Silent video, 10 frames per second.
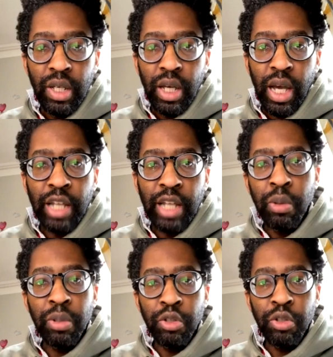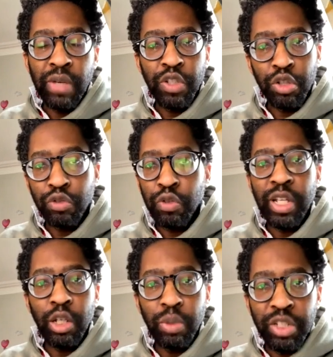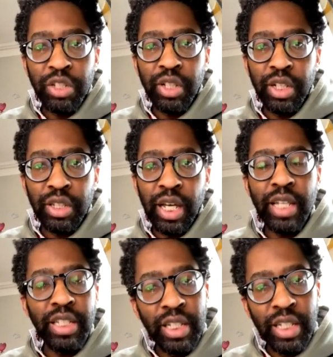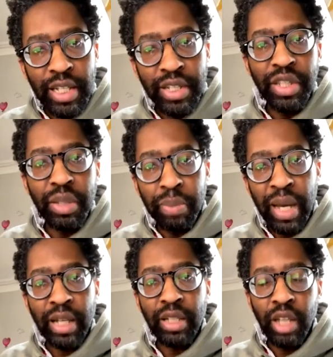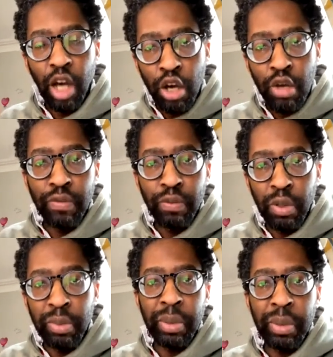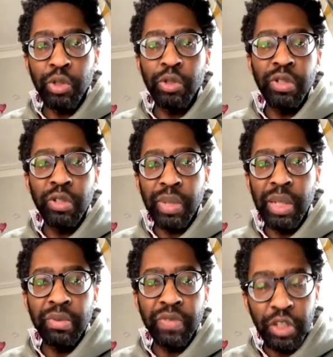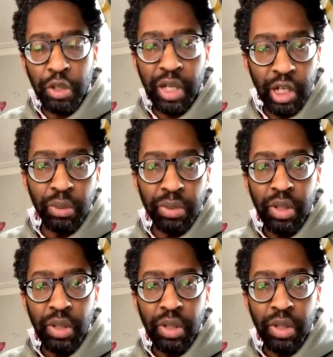And no one who's ever just thrown out a question like that has had anything back. The overwhelming majority of people have had no help.